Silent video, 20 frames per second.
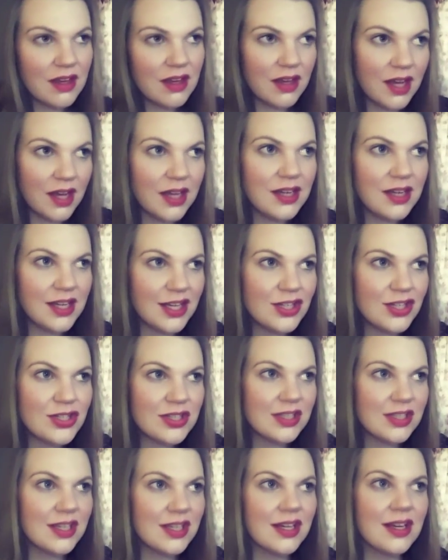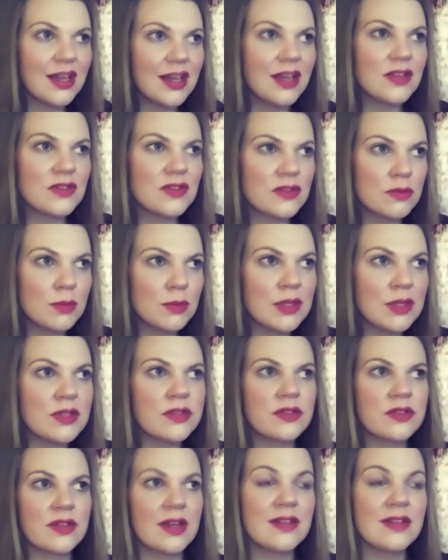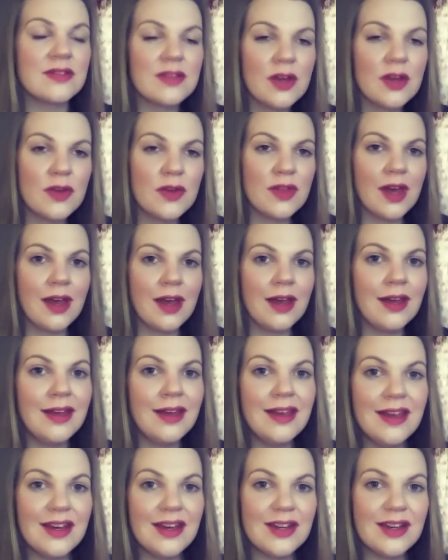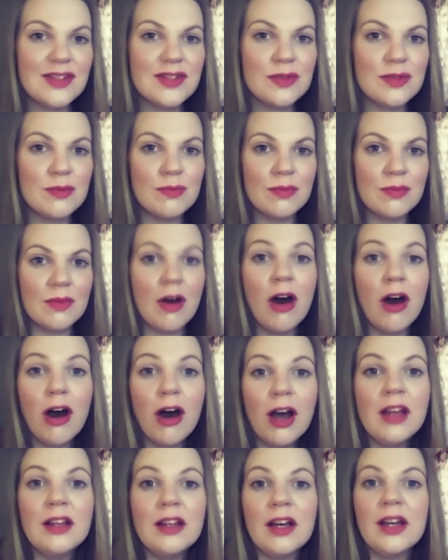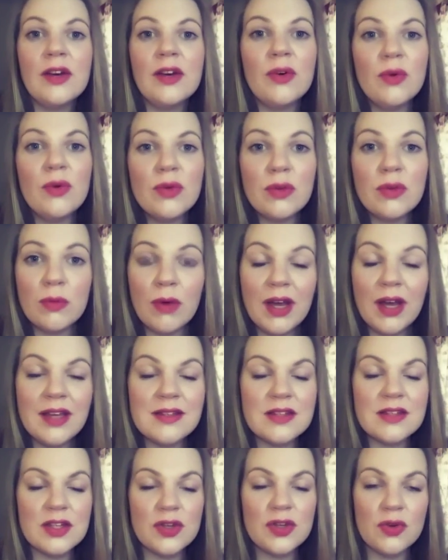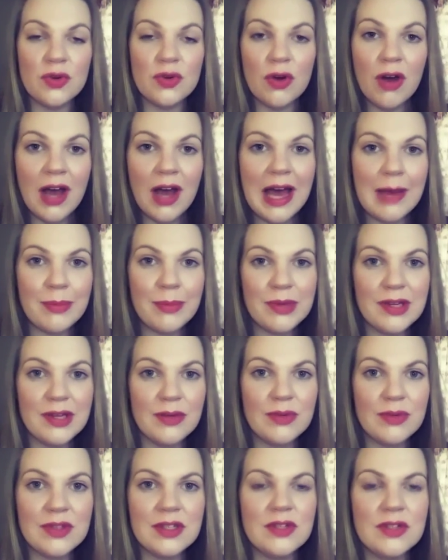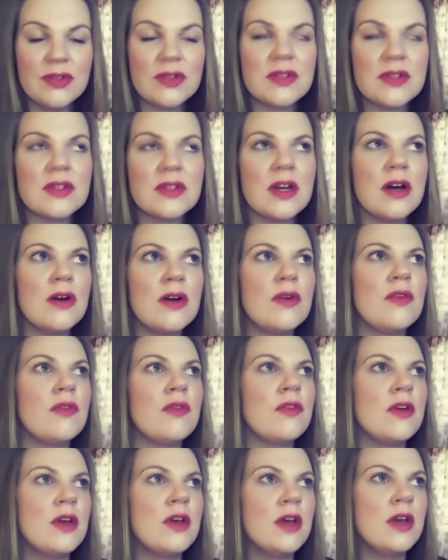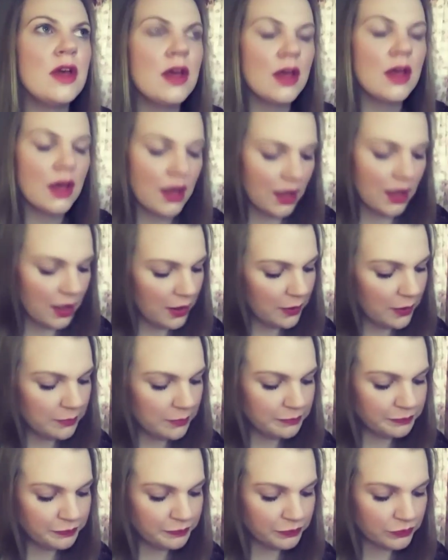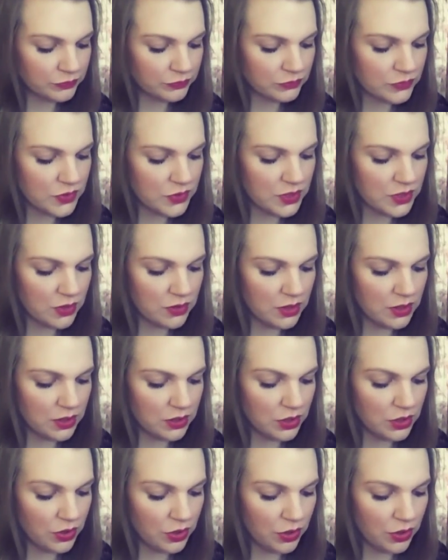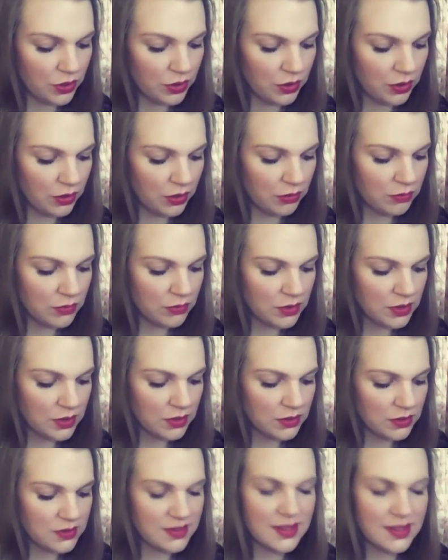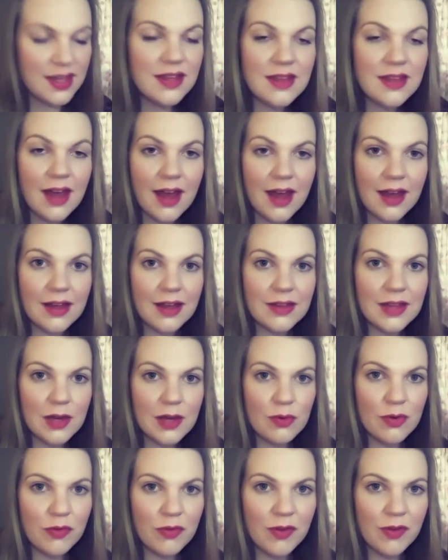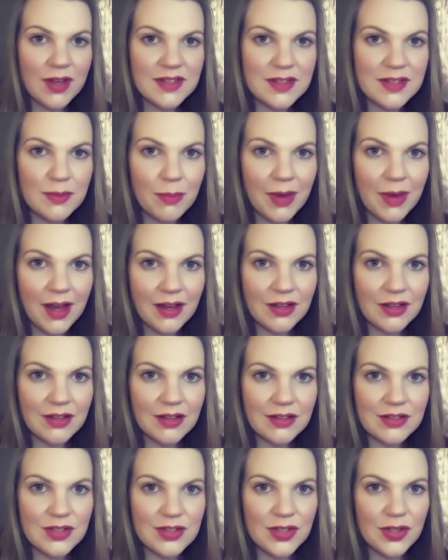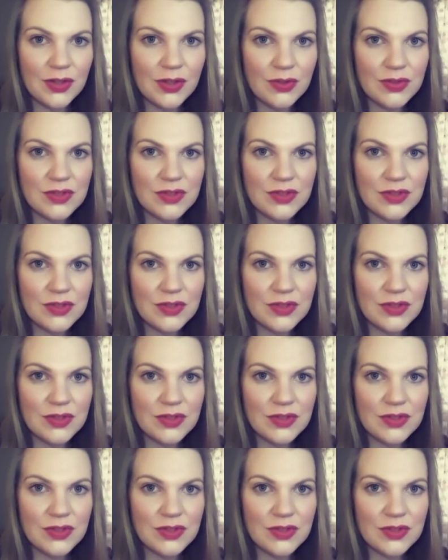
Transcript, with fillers: Initially, it's almost as though they're here to highlight all the ways that you're not happy within yourself, um, so that you can see that, they reflect it back to you.